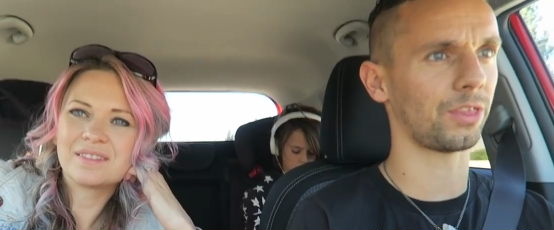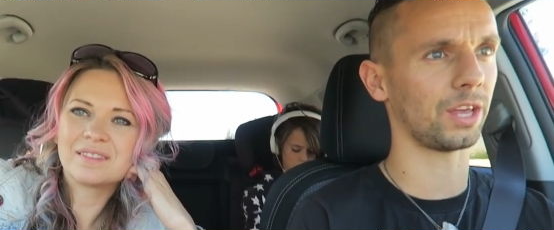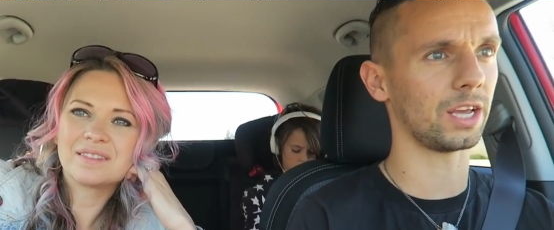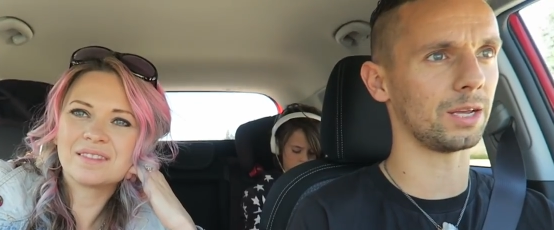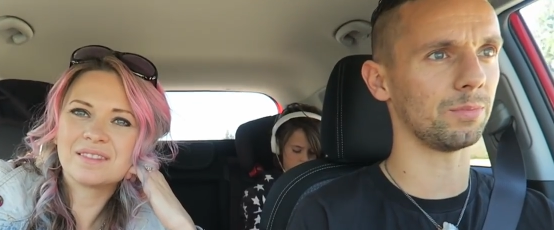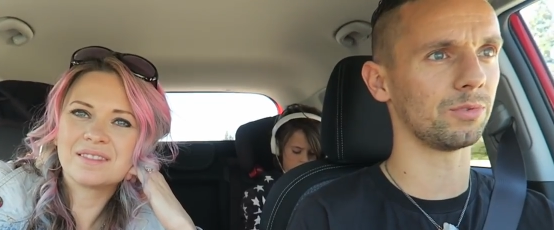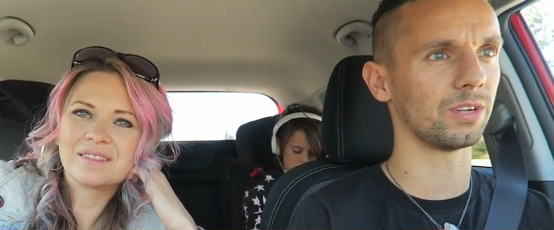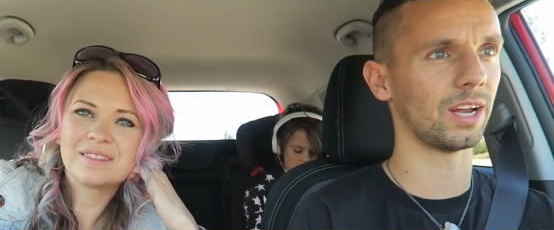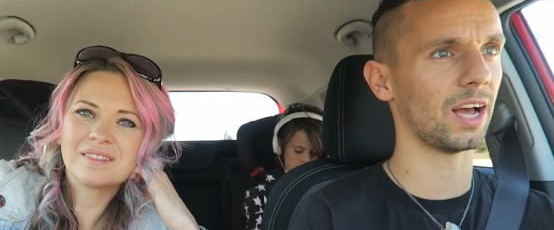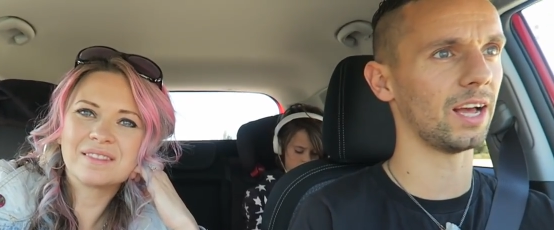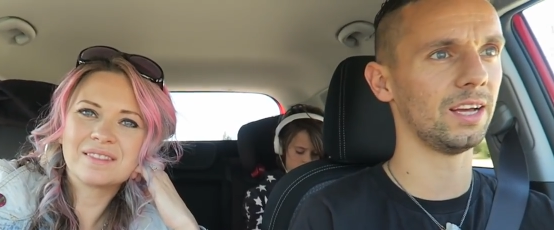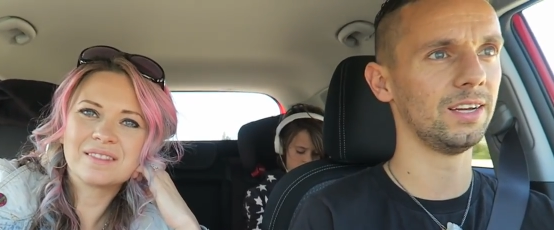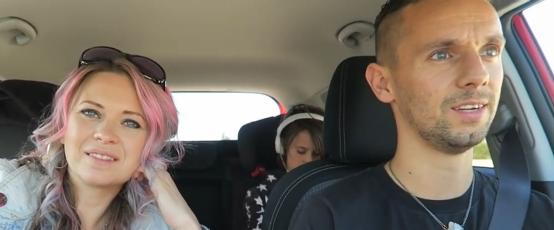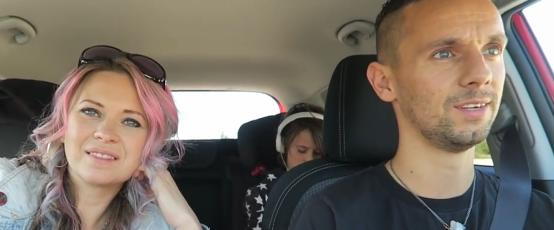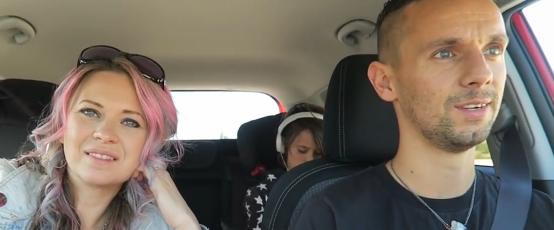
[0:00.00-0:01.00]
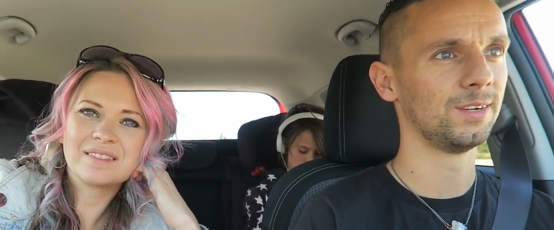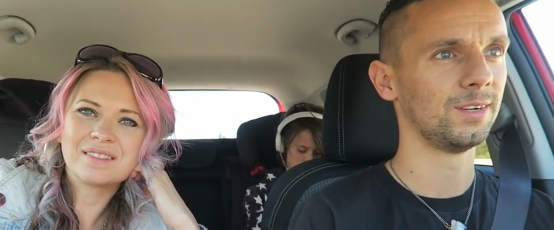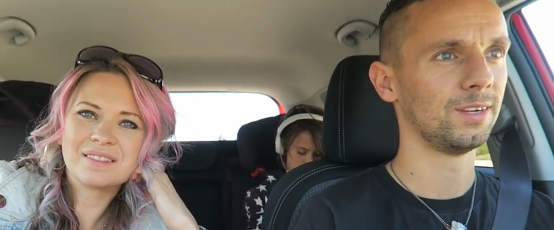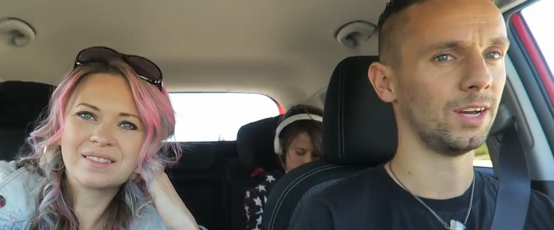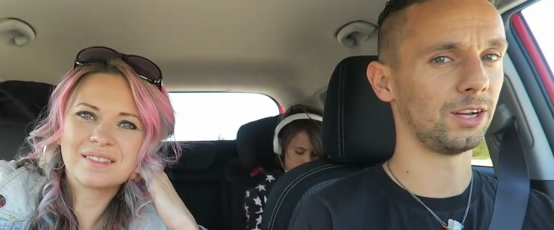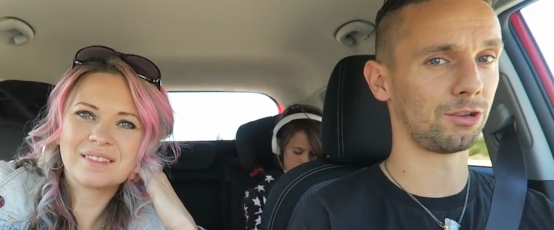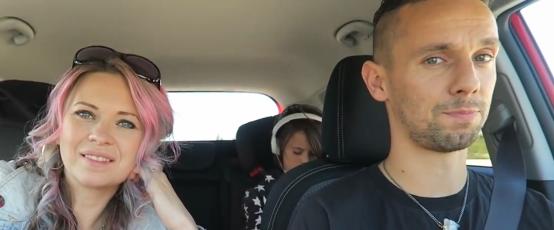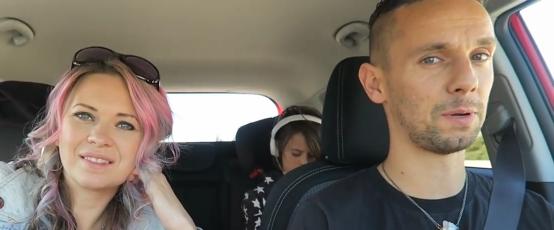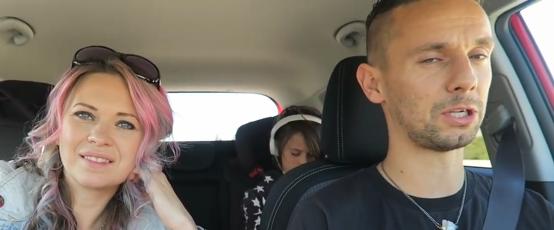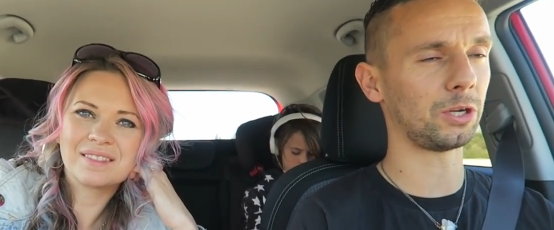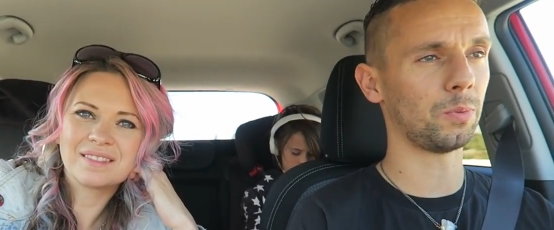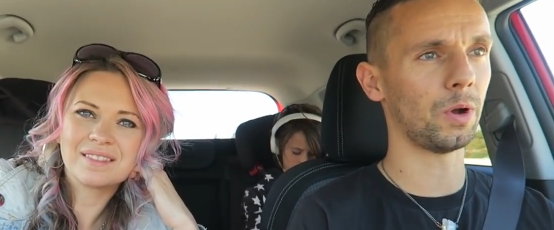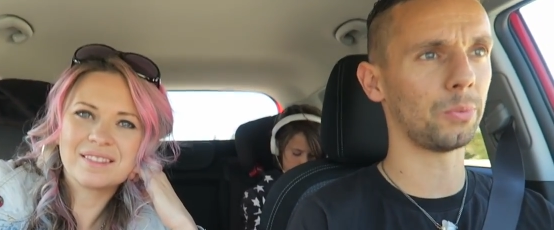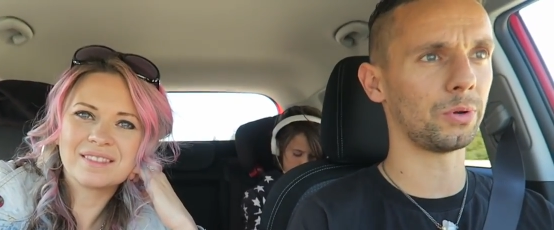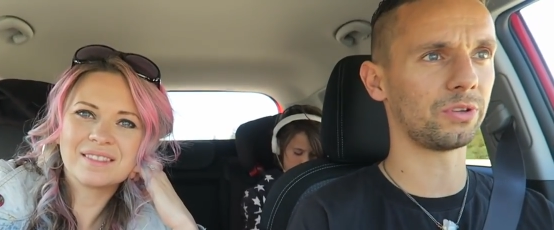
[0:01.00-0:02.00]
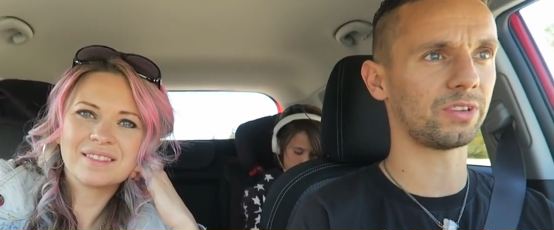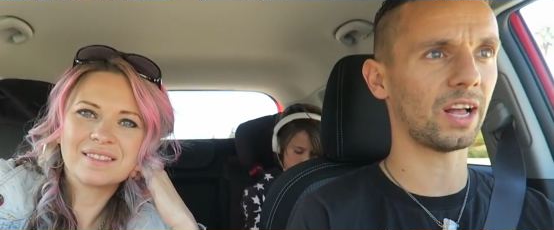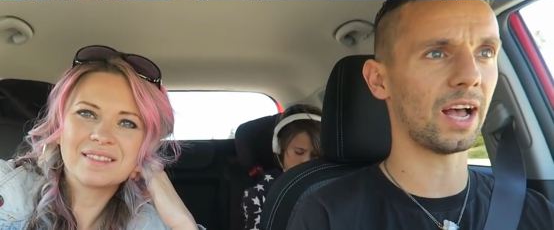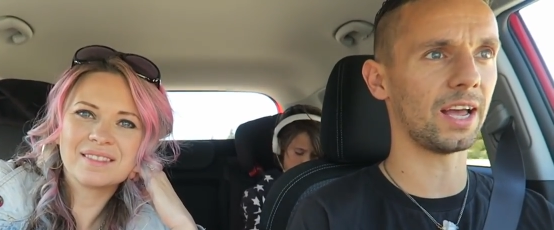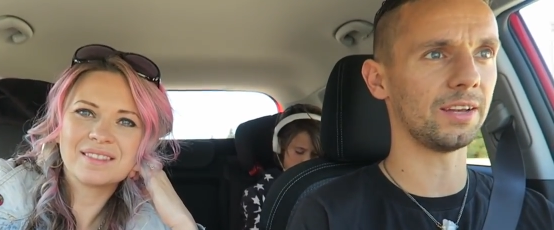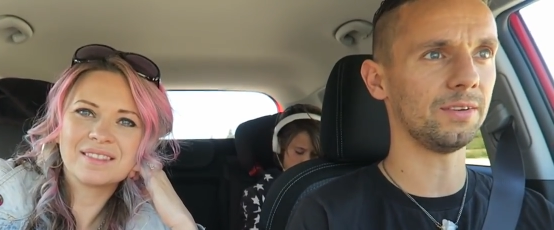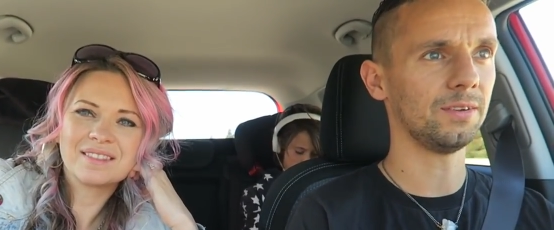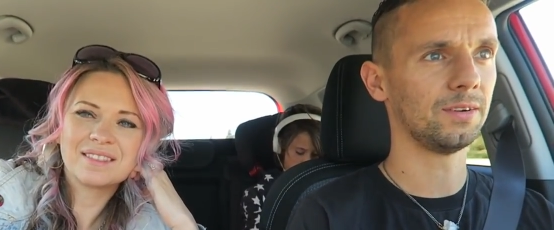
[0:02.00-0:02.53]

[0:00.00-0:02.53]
Speaker 1: themes and that, especially when we're staying.